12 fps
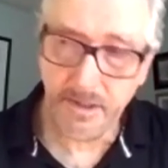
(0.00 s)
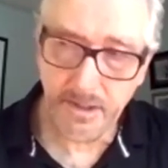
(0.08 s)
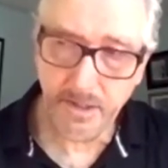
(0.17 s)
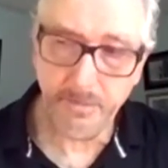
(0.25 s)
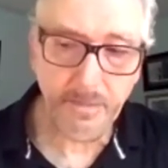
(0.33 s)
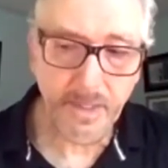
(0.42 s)

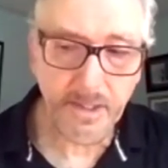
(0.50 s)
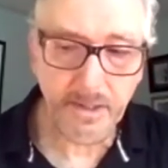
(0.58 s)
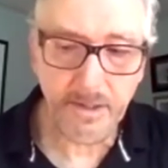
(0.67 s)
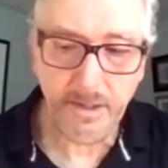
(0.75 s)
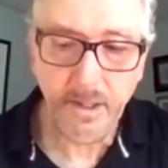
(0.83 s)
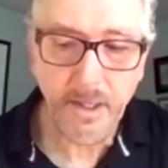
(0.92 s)
So many of
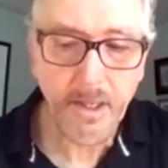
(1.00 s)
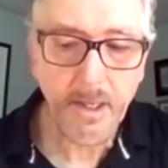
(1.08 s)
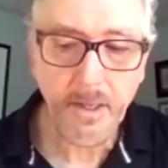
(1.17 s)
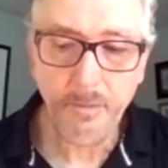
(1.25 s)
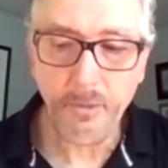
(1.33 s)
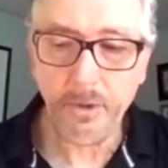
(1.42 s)
the
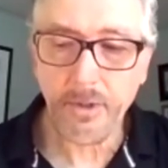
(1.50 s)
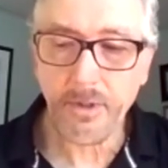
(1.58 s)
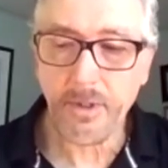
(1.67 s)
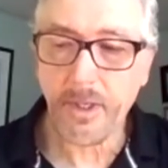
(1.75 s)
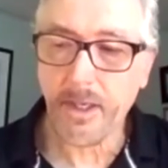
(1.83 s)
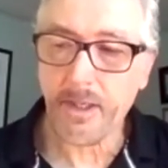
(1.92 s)

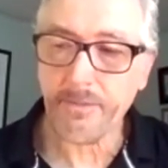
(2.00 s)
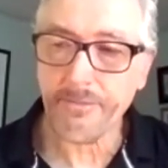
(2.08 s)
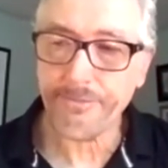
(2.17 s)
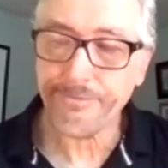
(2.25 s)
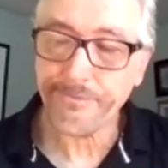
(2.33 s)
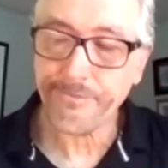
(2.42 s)
more
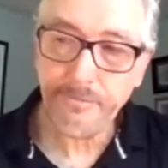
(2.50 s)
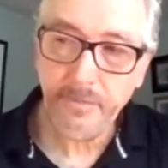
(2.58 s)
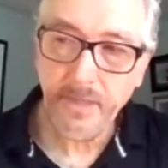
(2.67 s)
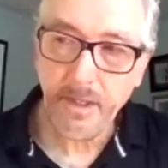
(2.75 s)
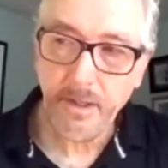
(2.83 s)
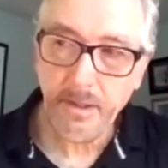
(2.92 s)

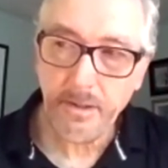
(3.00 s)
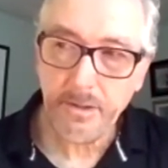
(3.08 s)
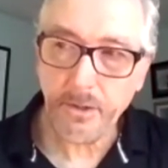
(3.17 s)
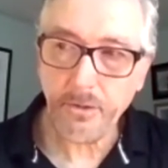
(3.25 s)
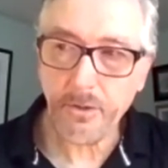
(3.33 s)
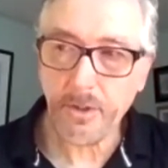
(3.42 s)

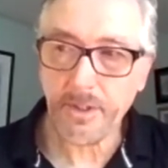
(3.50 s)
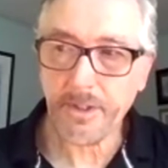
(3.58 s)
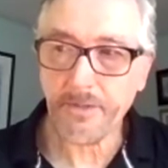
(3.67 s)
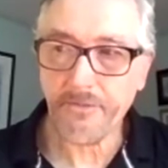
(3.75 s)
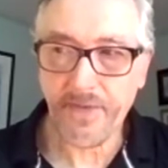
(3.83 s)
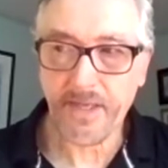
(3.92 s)
so-called
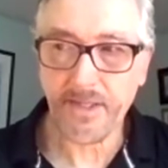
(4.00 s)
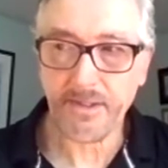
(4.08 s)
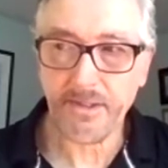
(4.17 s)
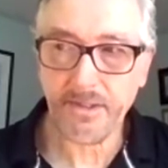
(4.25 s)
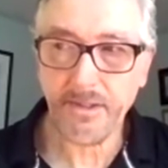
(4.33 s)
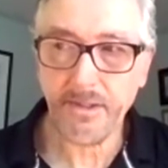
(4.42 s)

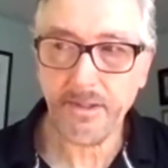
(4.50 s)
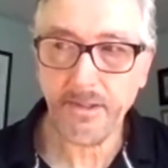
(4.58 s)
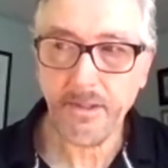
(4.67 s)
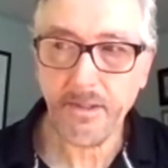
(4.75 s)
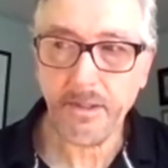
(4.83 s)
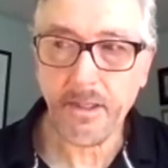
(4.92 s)
advanced
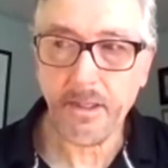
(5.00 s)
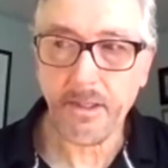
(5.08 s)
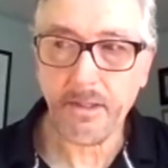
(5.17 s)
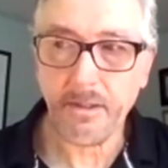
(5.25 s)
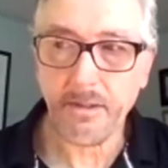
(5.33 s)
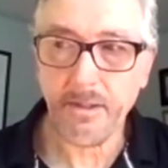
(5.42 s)

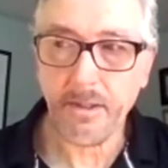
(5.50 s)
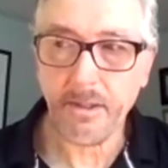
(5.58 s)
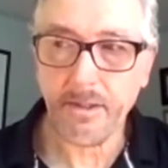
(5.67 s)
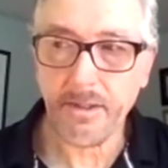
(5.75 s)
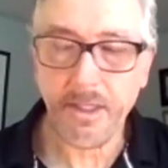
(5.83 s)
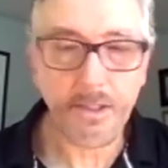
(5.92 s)

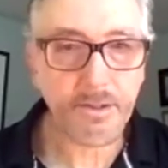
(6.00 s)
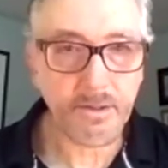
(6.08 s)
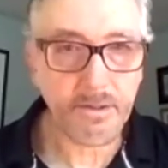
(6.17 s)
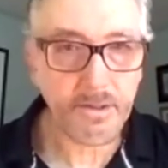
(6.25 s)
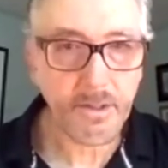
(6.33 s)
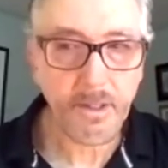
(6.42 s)

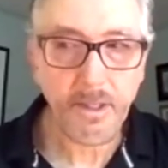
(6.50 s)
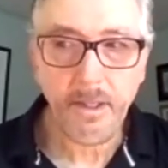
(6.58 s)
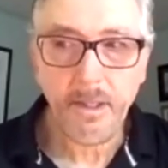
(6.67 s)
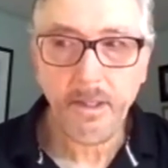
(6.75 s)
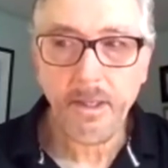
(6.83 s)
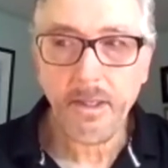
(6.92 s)
nations,
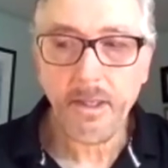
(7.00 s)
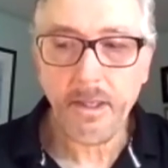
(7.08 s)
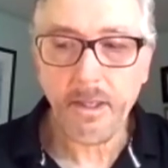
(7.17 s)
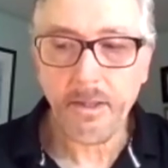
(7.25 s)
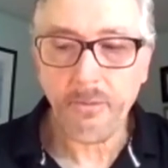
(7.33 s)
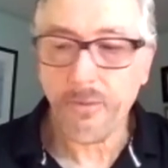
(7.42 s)

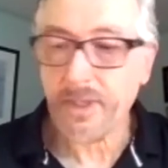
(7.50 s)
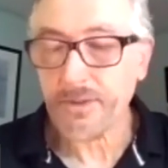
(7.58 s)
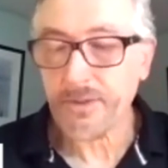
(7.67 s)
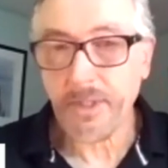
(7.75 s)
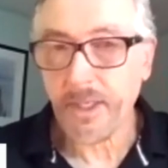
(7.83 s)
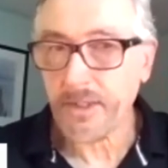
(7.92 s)

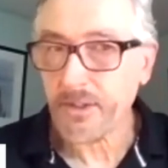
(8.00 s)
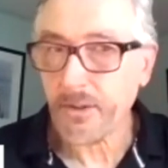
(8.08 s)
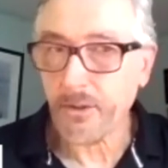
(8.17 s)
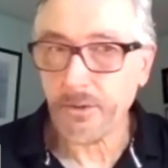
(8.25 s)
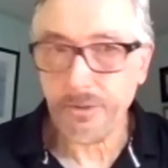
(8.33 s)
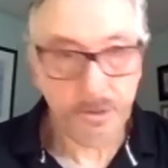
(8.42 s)
westernized
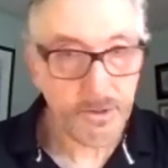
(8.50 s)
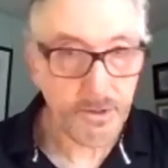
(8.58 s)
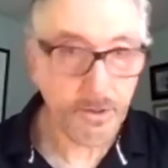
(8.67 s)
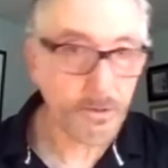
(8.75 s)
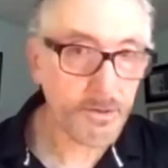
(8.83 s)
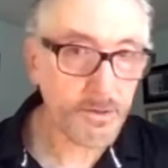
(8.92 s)
cultures,
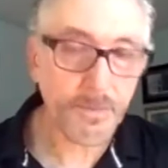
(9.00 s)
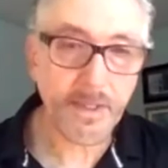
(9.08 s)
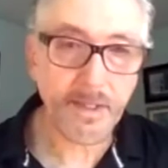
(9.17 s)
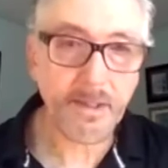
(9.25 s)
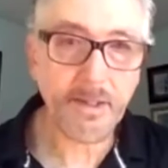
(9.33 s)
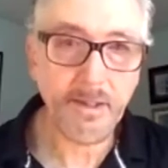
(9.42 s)
so to
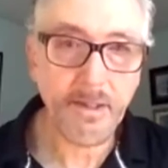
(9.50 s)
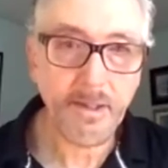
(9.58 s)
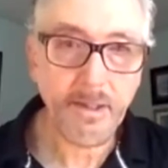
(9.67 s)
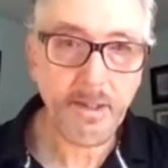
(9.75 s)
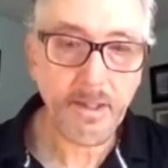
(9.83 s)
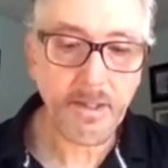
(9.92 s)
speak,
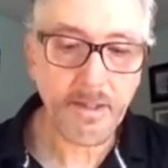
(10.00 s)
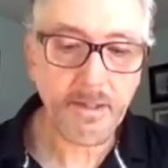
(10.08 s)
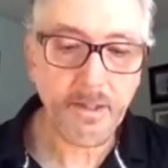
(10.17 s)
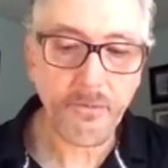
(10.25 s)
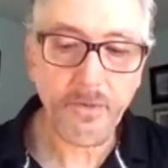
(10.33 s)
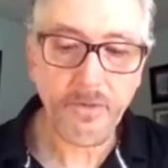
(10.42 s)
I think
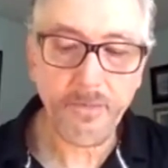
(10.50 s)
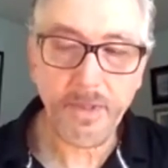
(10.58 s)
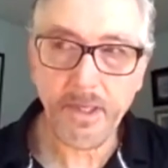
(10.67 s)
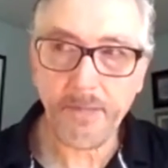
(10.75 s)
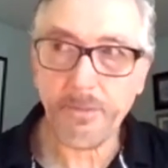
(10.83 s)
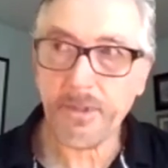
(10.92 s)
that we've
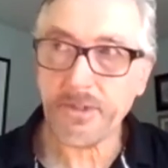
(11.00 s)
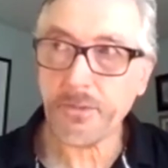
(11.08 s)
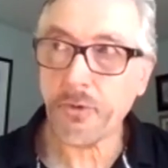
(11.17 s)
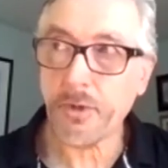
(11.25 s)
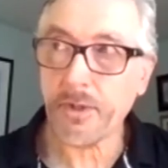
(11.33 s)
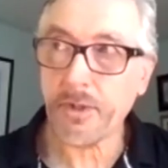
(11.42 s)
become much
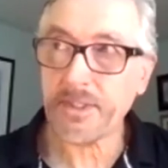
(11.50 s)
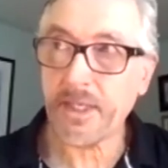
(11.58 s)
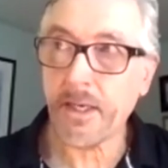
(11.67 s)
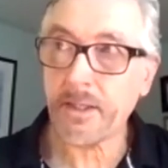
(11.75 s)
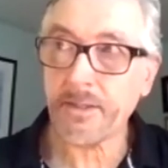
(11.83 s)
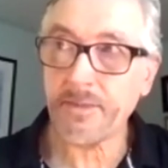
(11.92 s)
more
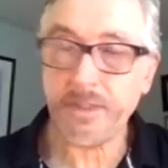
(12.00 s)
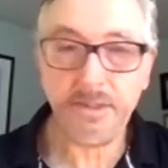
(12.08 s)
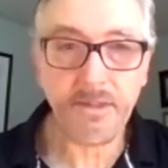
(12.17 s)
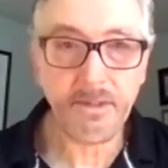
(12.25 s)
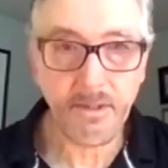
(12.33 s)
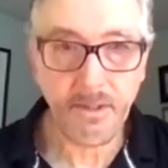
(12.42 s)
autonomous.